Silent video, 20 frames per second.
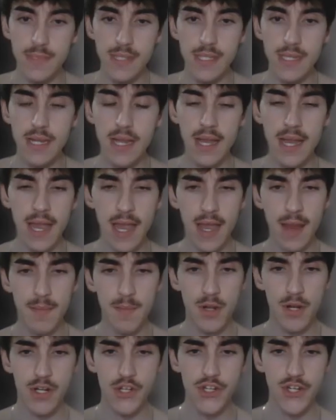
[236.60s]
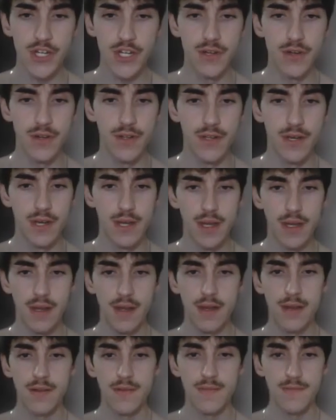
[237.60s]
I am going to shield
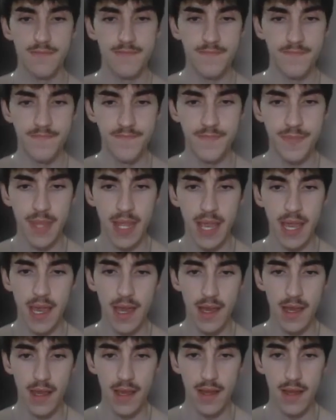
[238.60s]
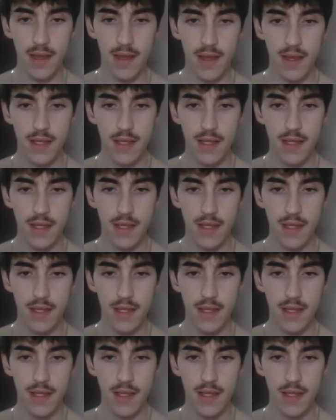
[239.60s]
a